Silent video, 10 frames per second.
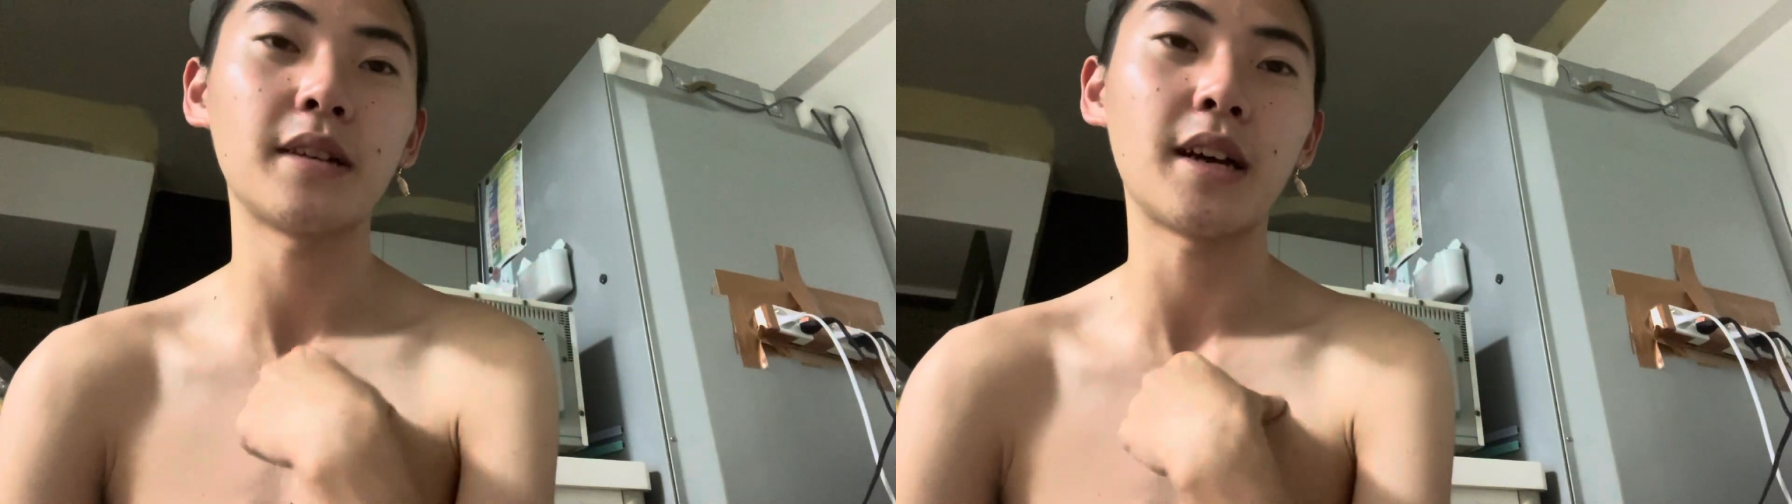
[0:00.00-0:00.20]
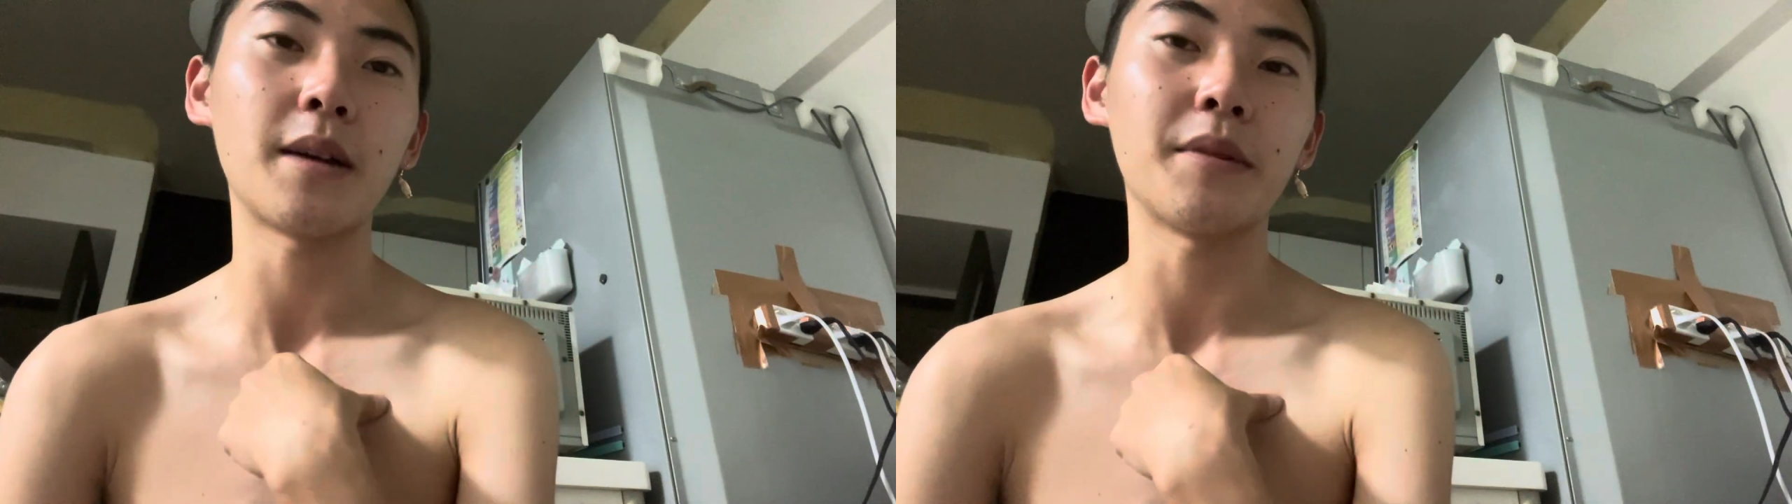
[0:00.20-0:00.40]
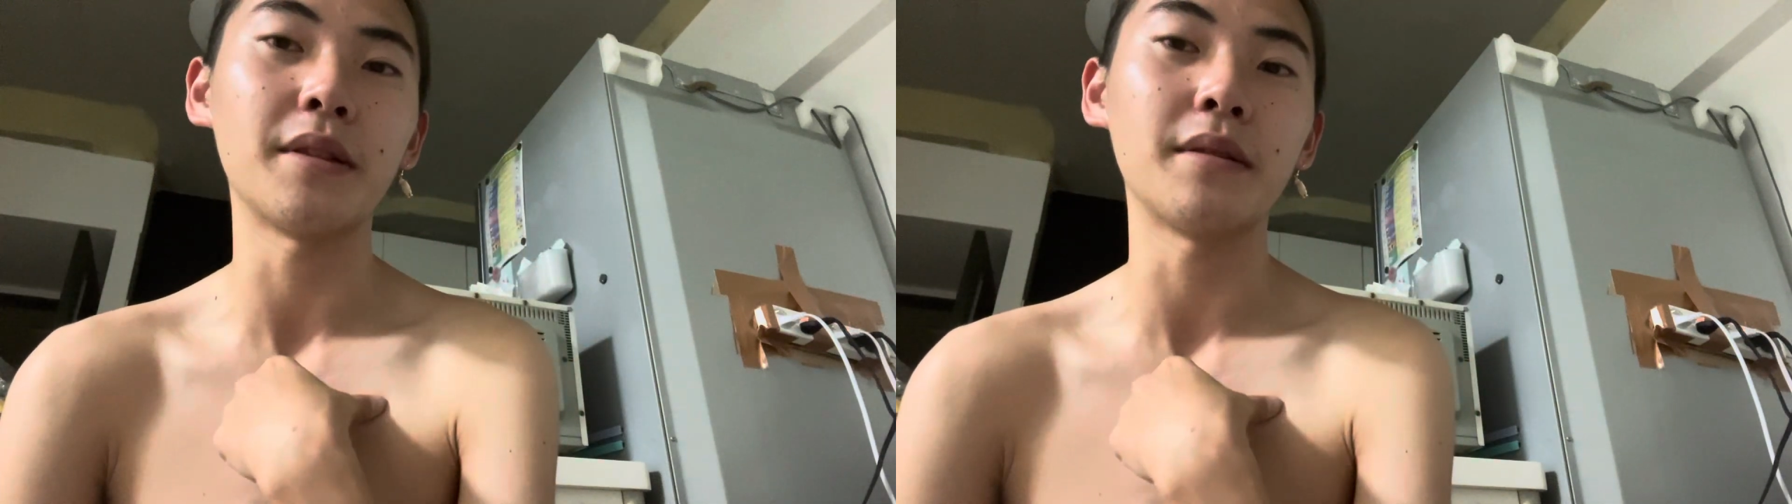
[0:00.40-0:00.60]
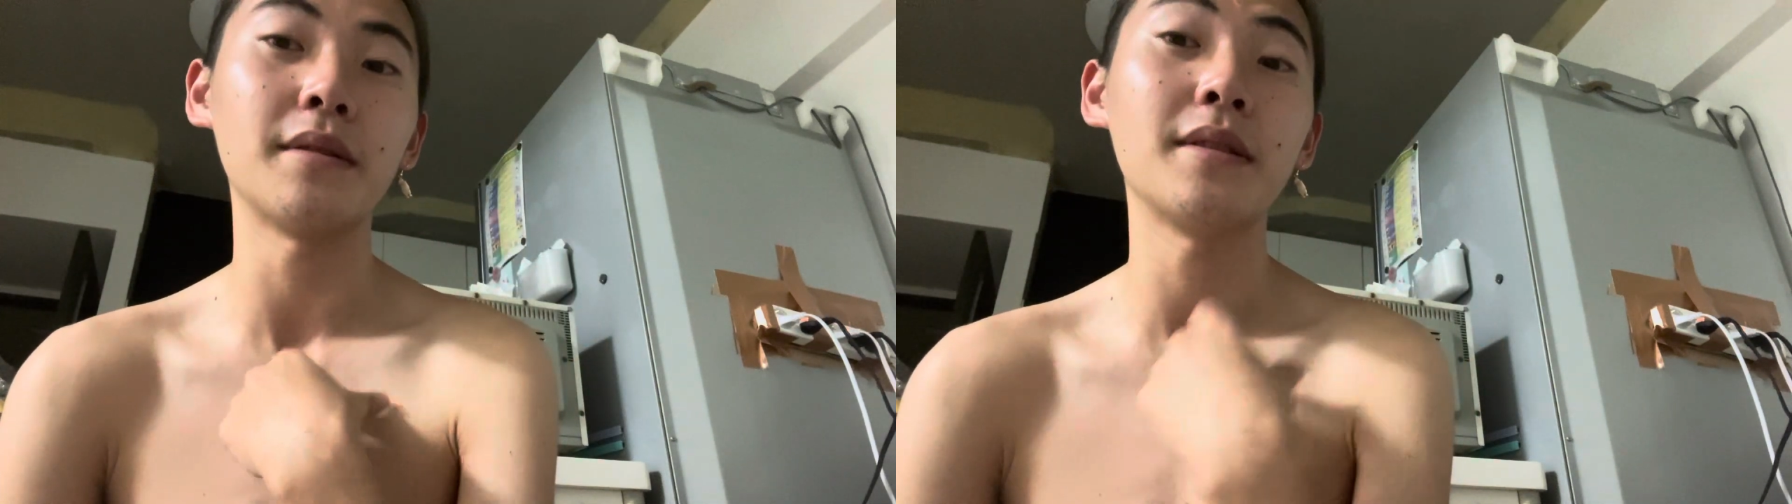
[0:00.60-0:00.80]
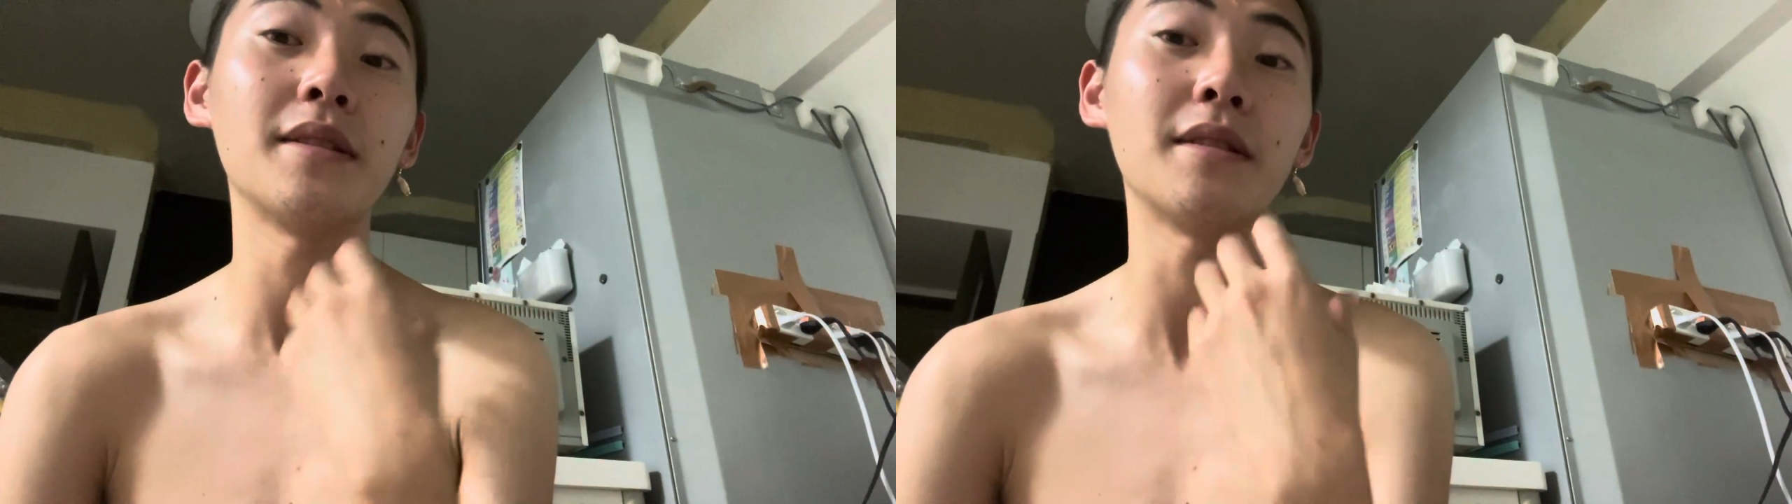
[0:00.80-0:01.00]
I mean
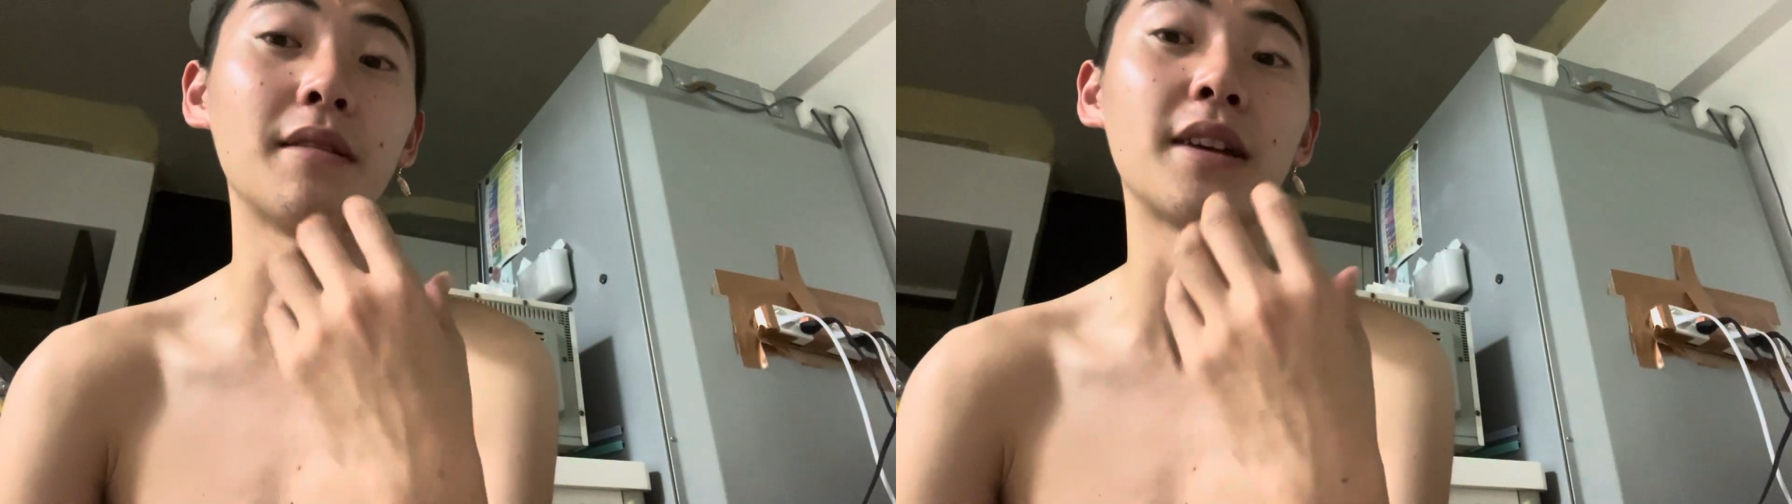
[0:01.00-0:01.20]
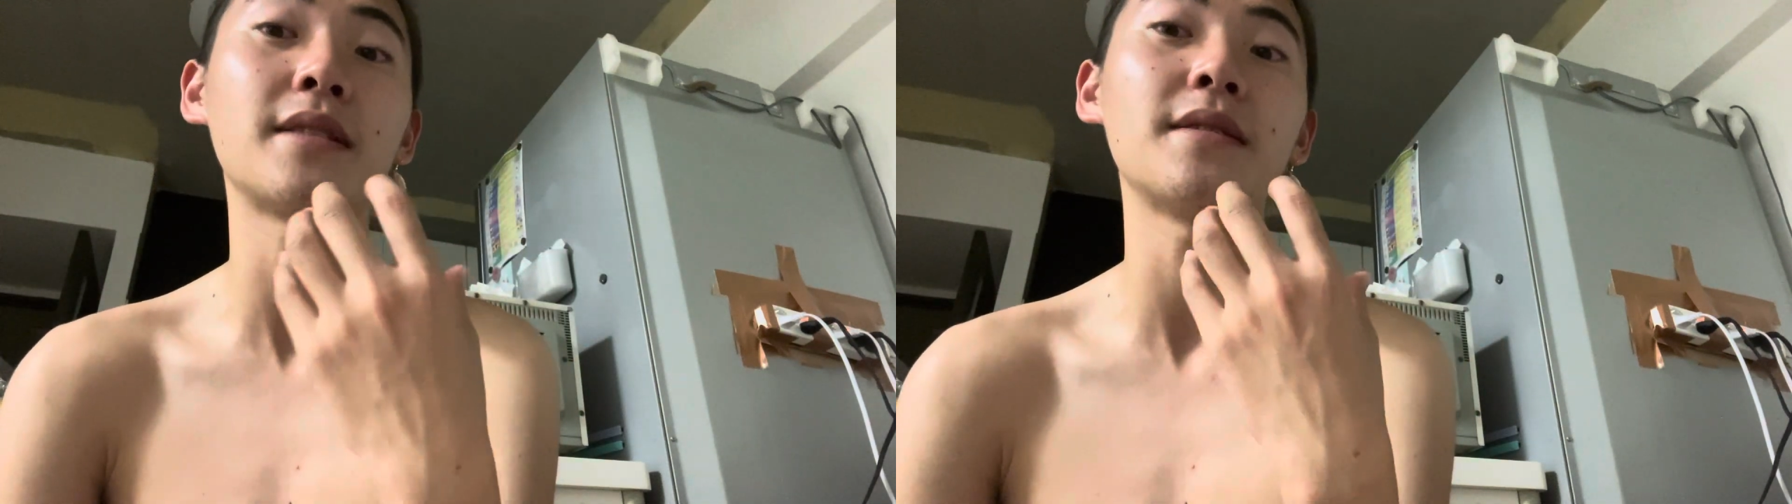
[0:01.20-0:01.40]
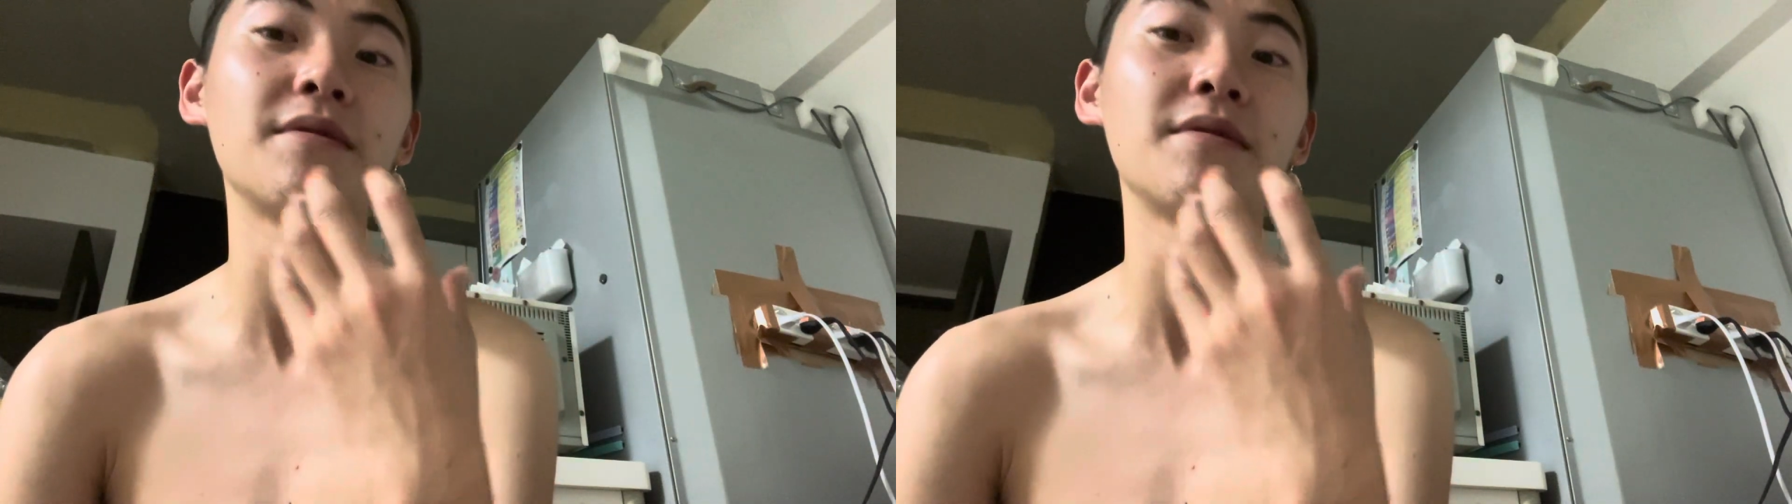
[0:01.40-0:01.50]
the last